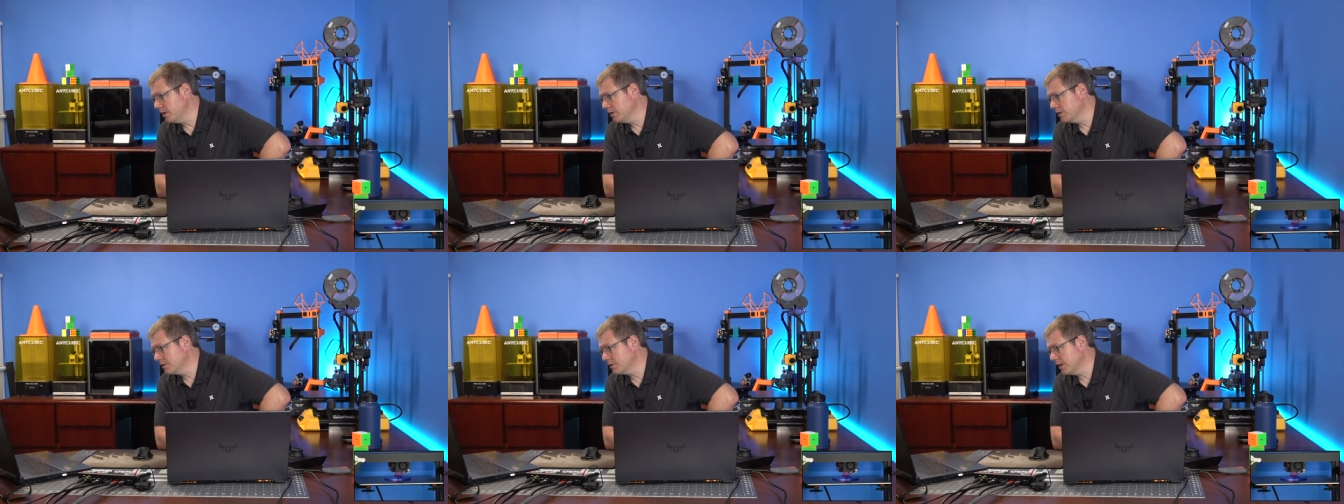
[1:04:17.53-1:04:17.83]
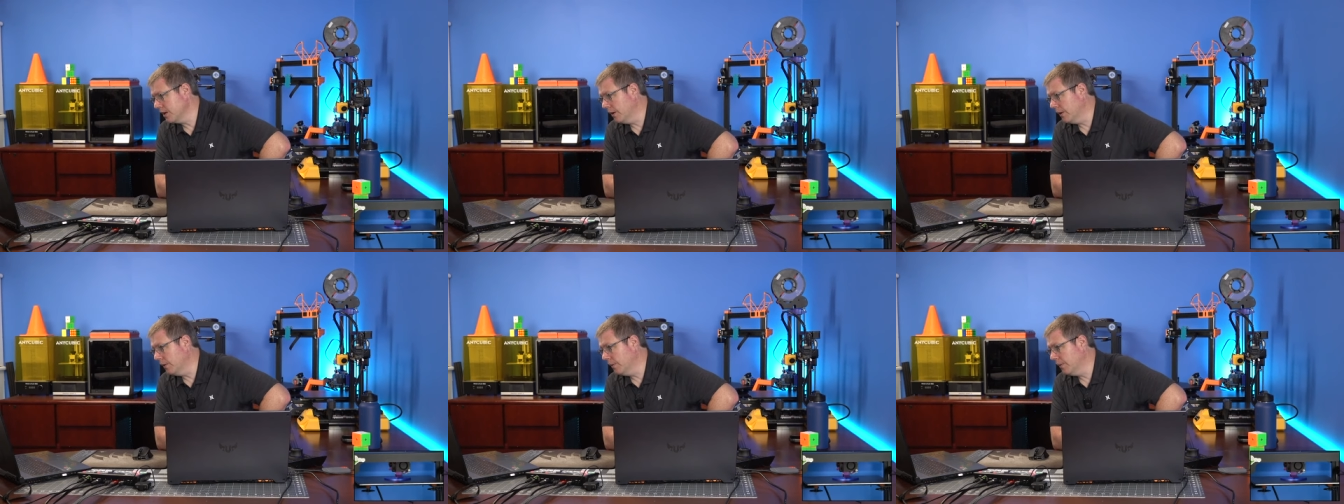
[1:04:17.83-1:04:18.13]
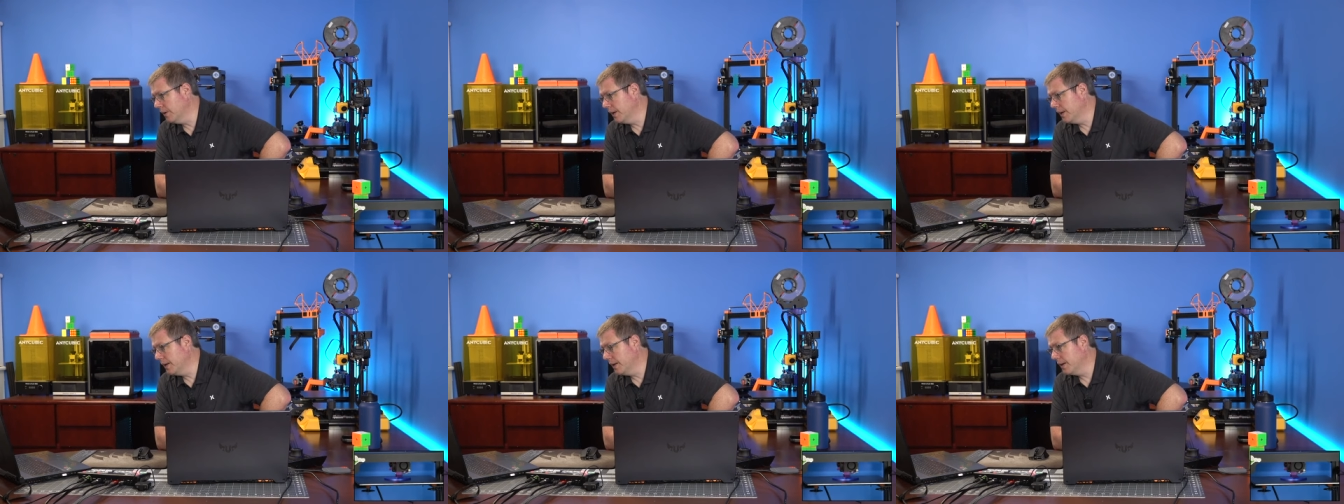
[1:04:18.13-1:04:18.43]
So,
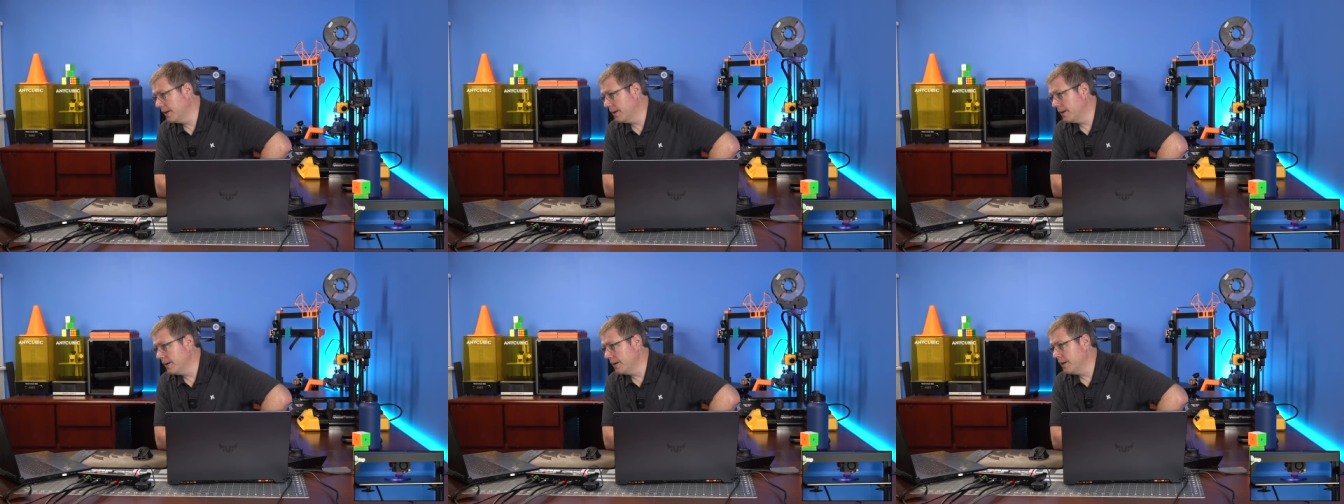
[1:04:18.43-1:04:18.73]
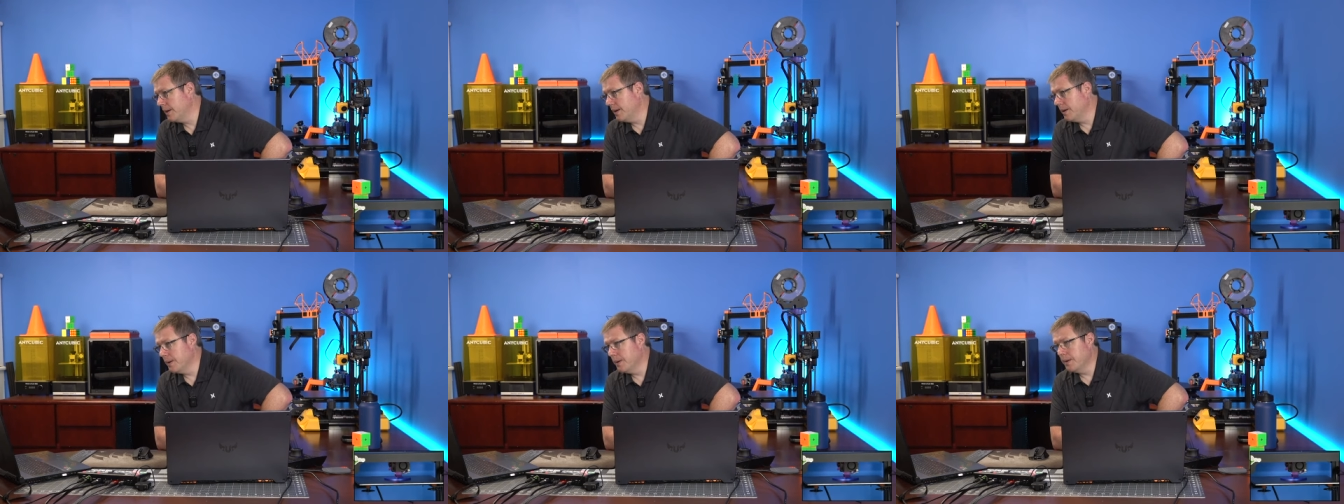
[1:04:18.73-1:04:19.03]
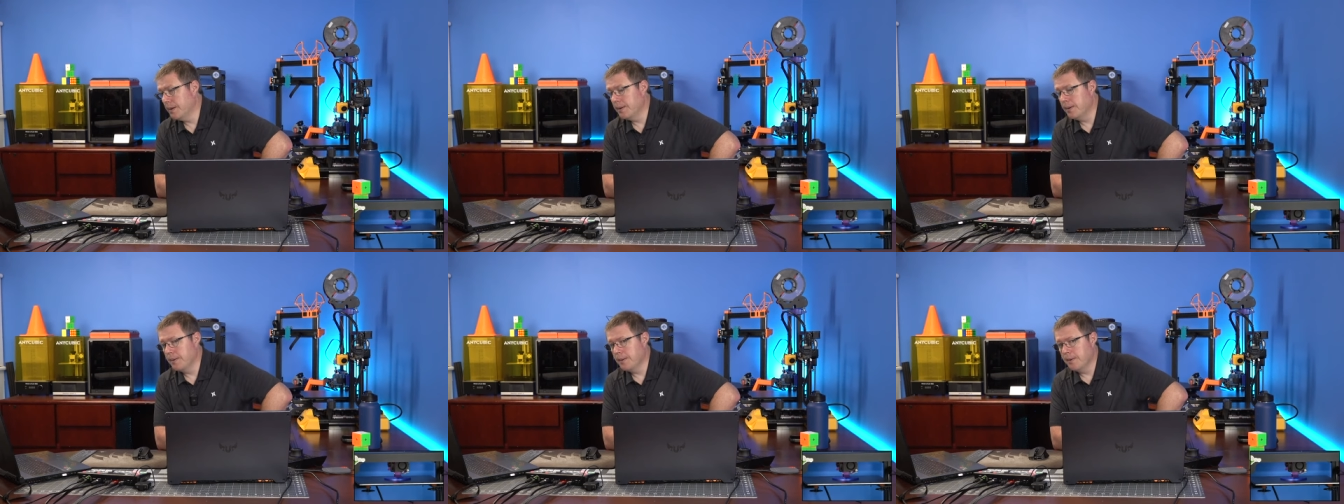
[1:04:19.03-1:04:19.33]

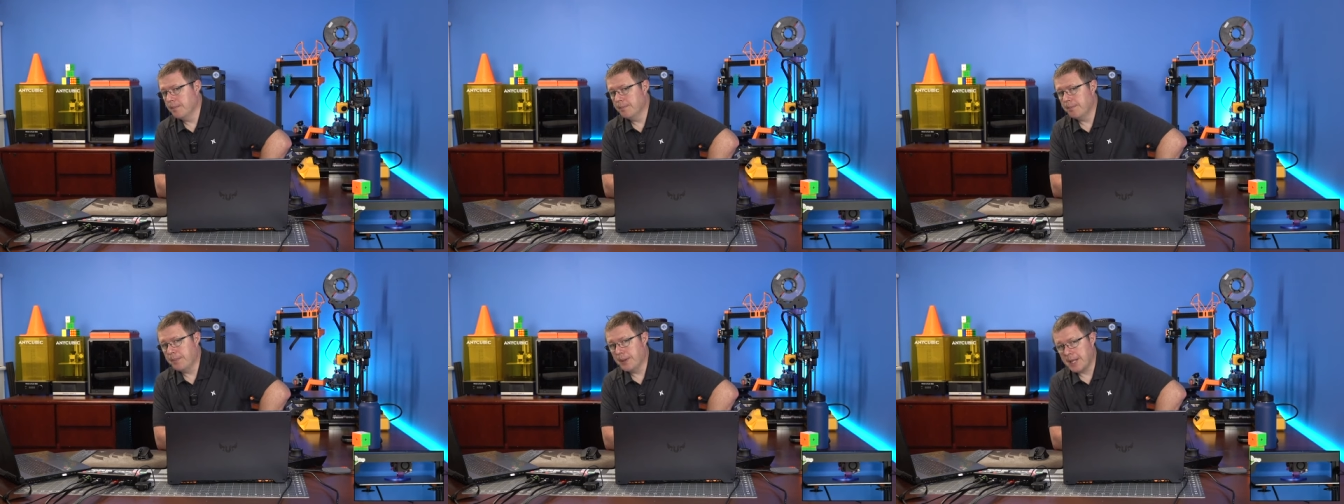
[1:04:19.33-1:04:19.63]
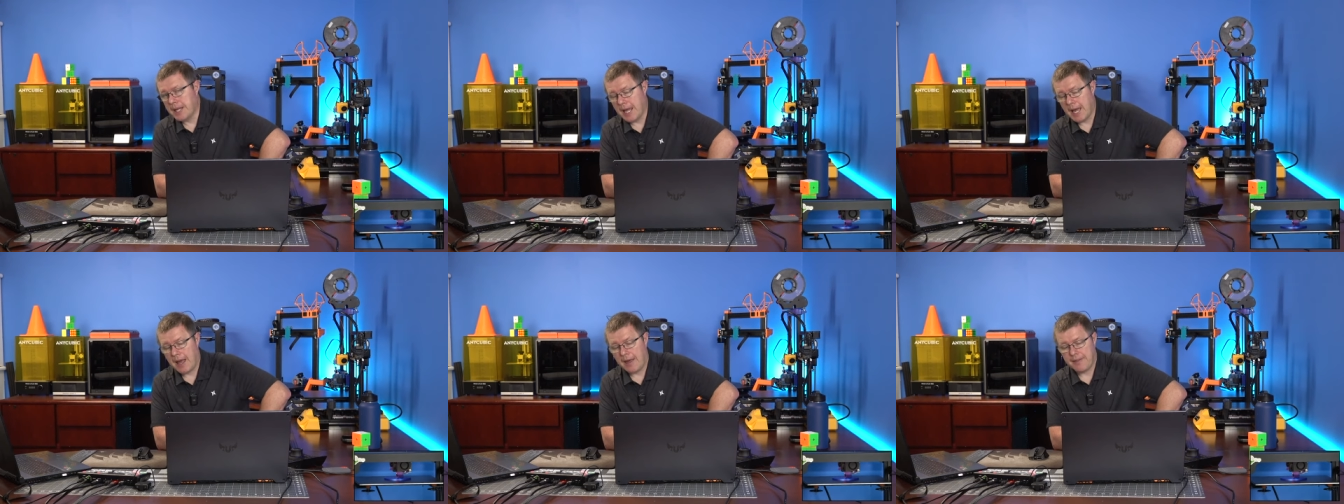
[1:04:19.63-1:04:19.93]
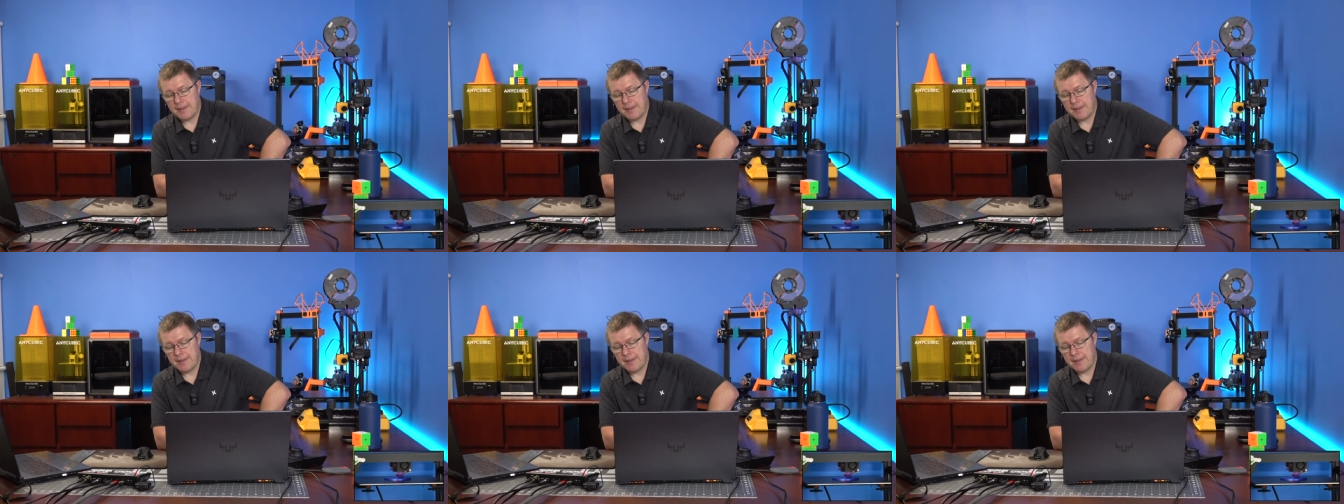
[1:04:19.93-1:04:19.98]
well, yeah,